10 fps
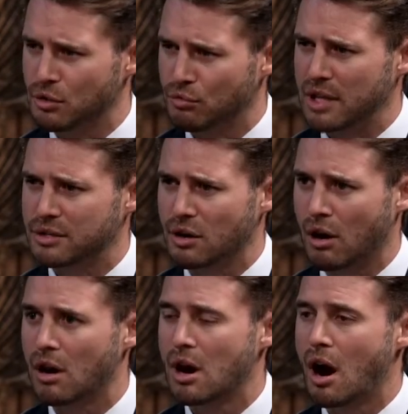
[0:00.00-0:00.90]
So rents
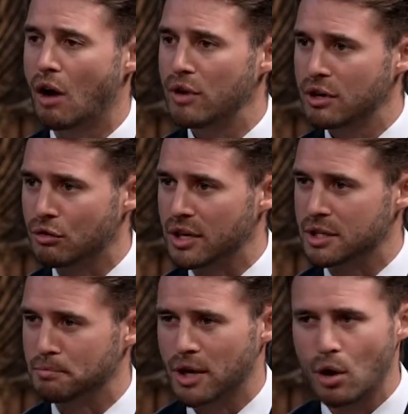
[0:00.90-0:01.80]
are
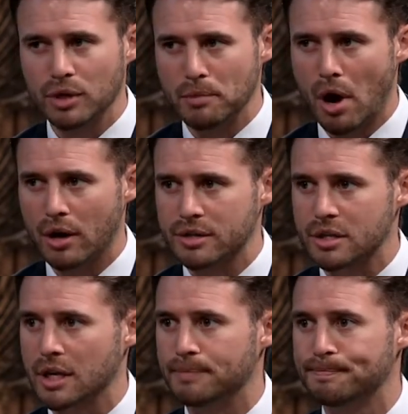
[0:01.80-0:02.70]
increasing, but only
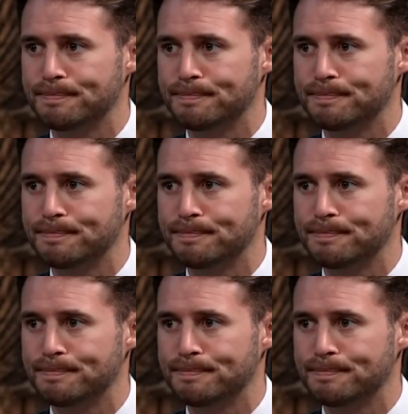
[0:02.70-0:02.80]
modestly.